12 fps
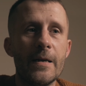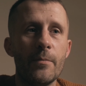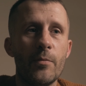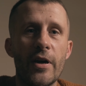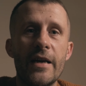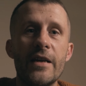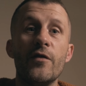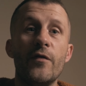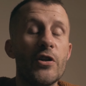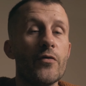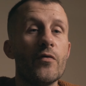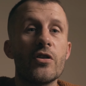but in
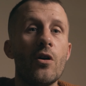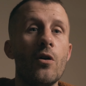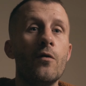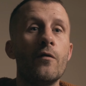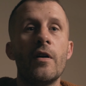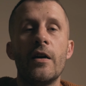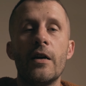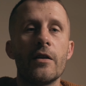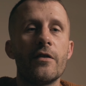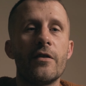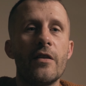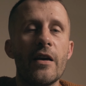DaVinci Resolve,
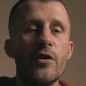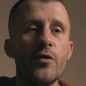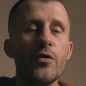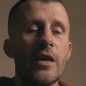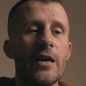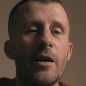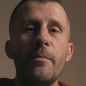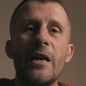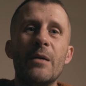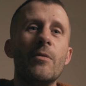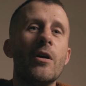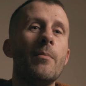they use like a
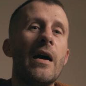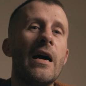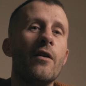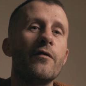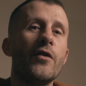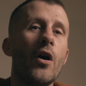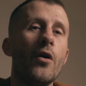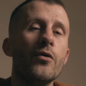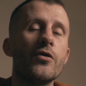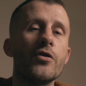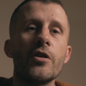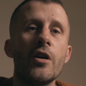minimal amount of
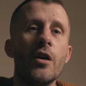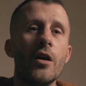nodes.